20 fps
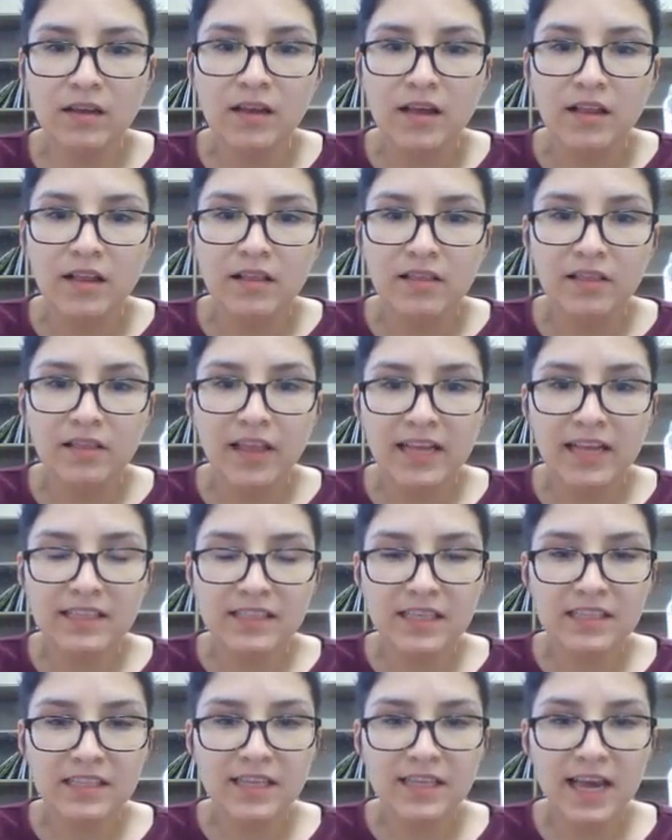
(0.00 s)
Let's
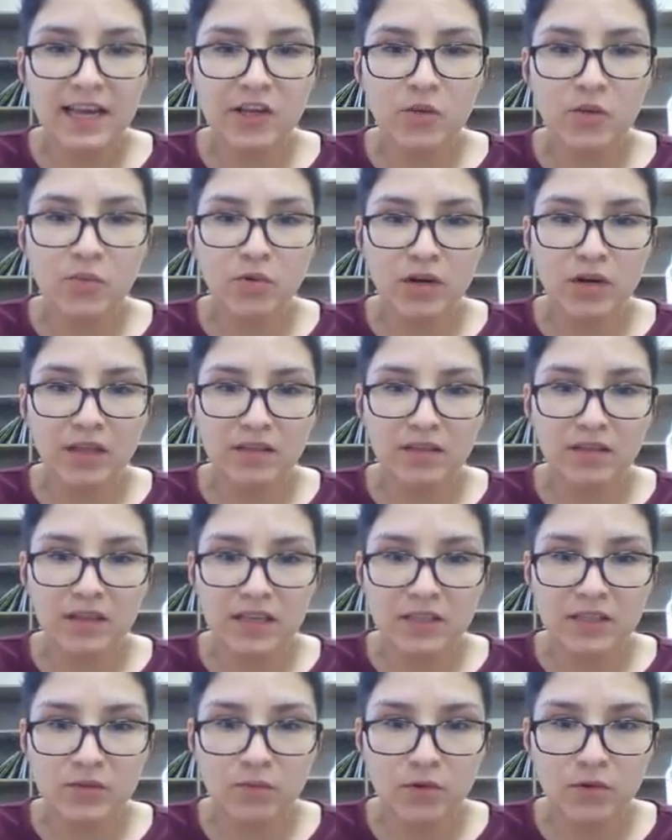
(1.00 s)
continue putting
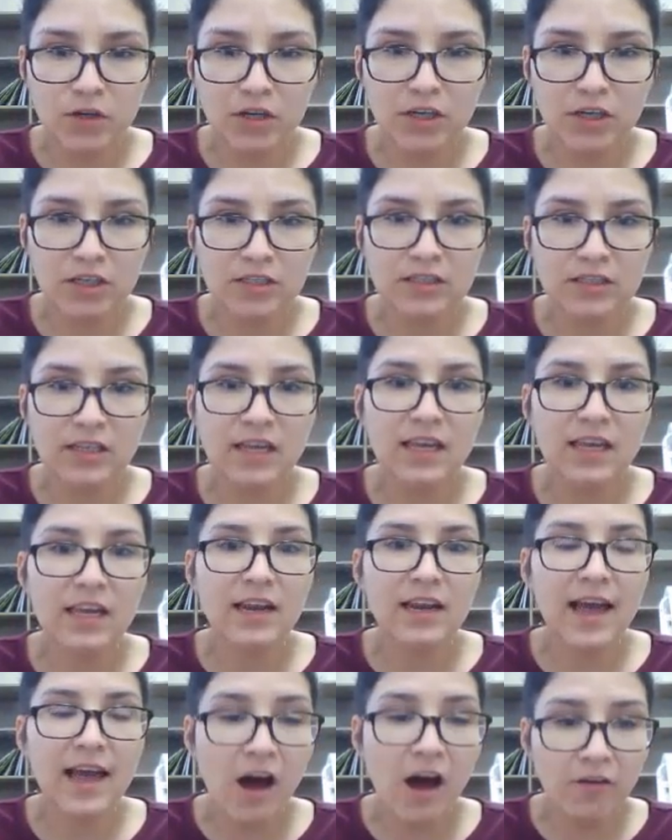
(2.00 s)
these words in
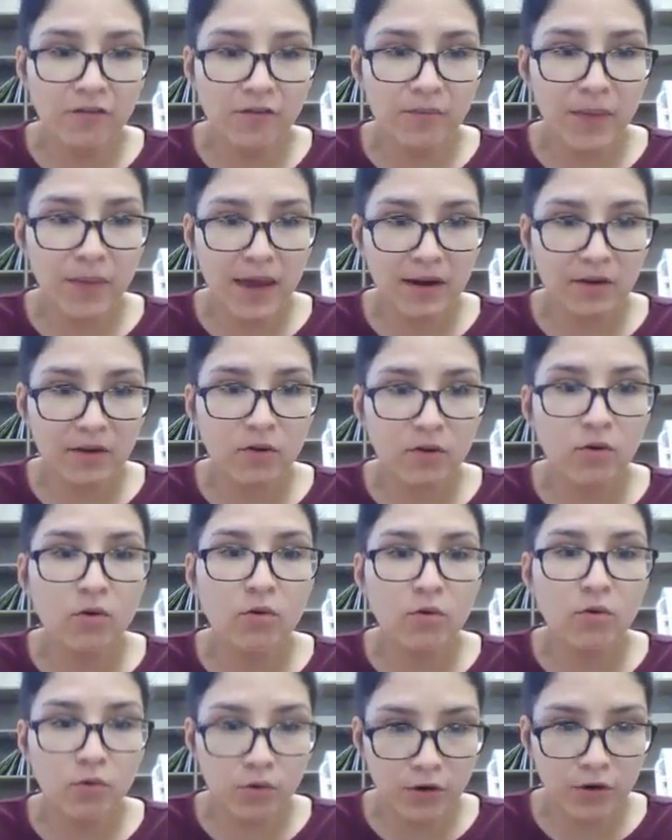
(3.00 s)
alphabetical
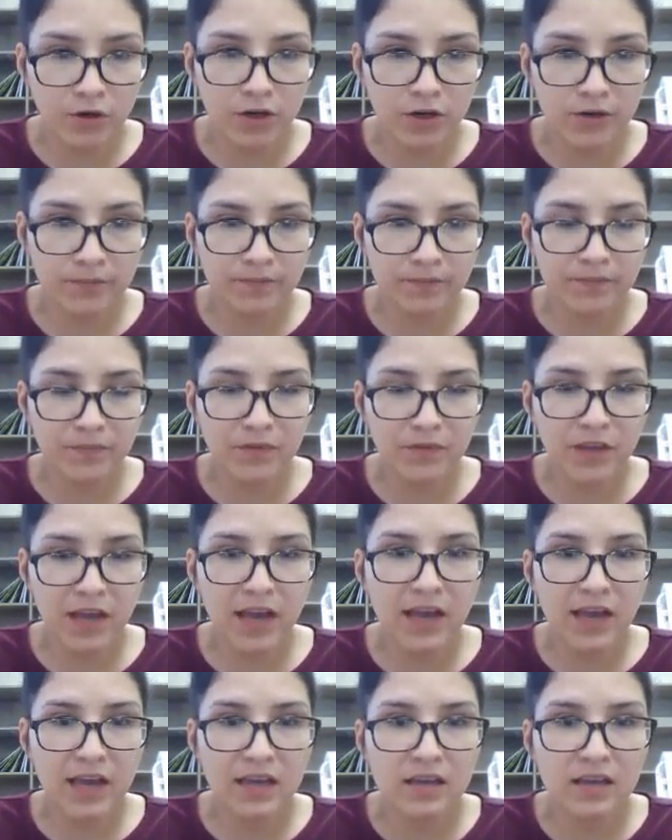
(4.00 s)
order.
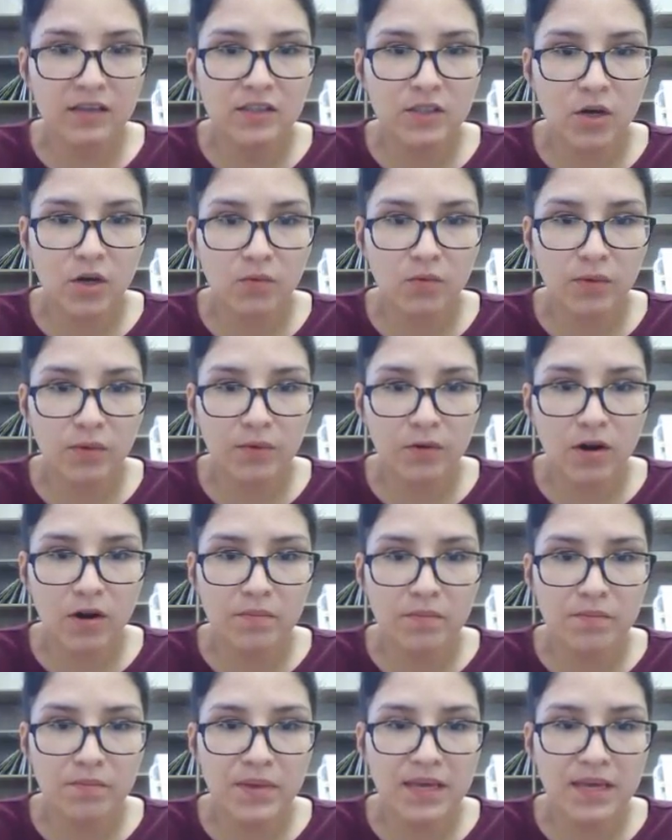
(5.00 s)
Okay, so we were on
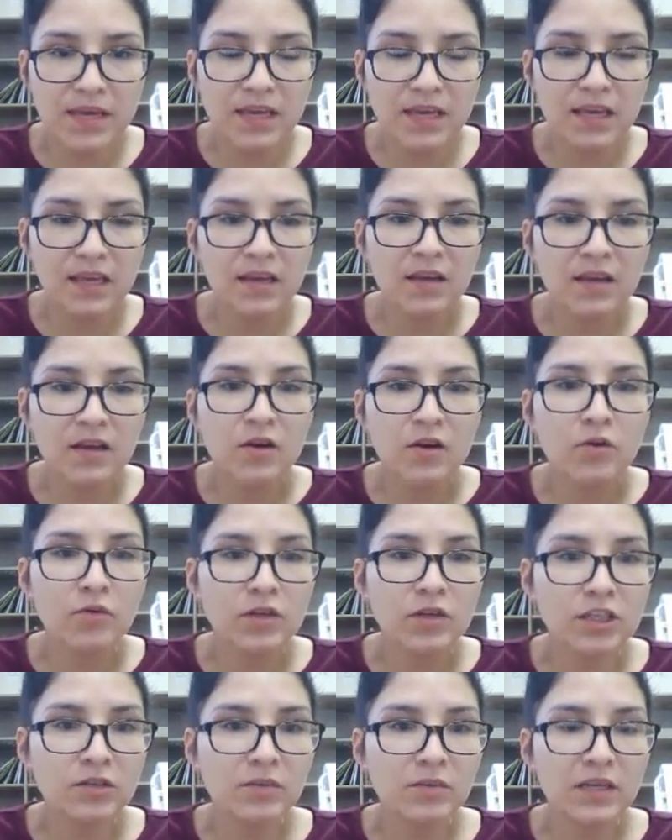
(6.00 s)
B,
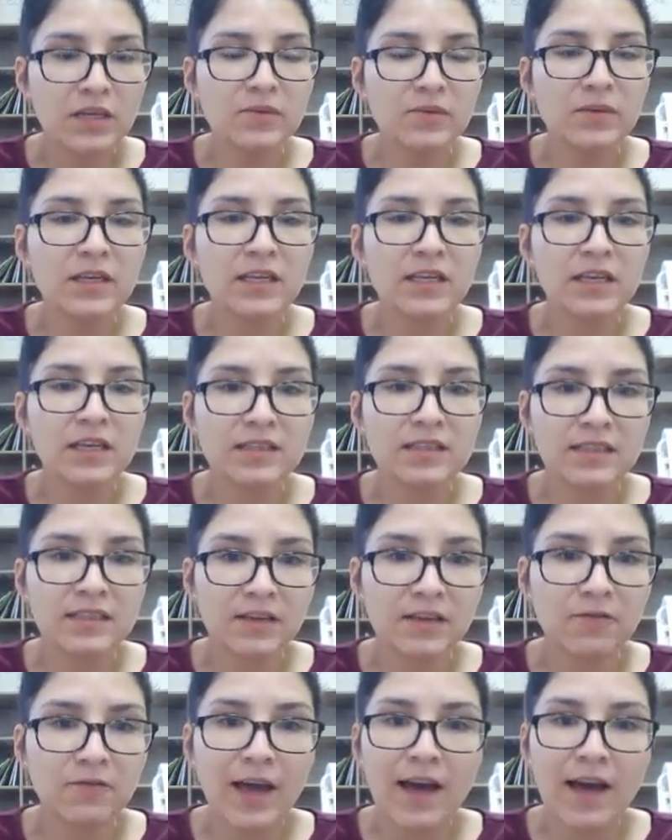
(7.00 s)
which means we need to see
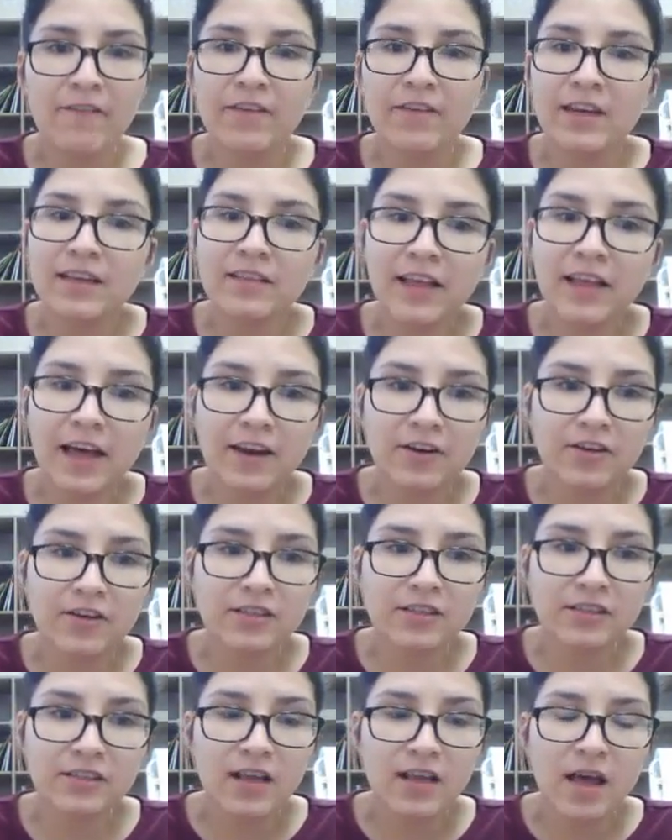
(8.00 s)
if we have any
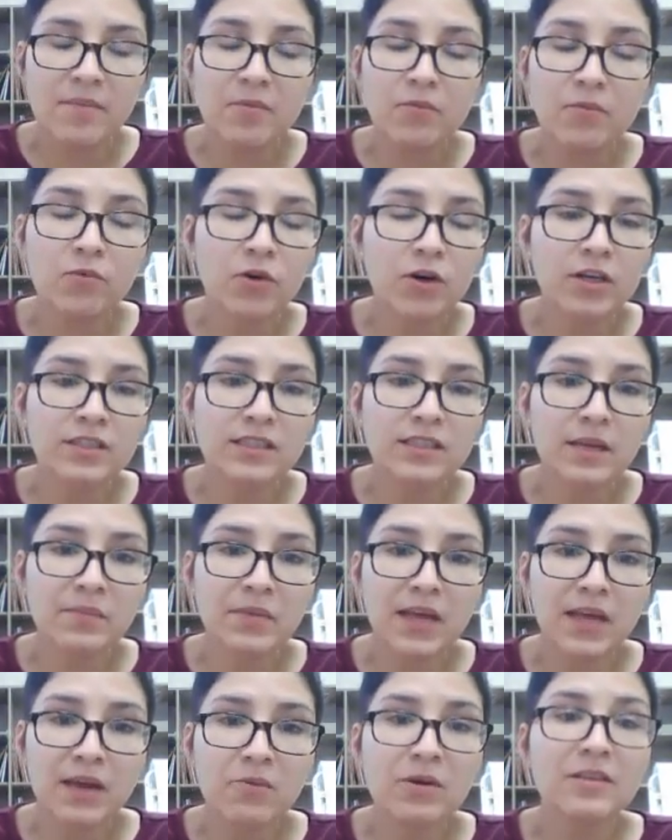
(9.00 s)
words that
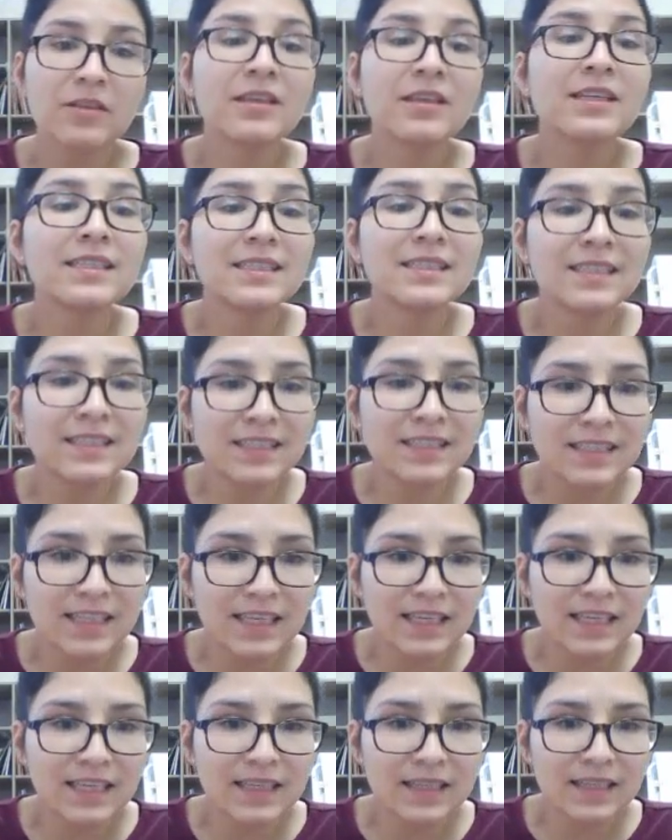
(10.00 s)
begin with C.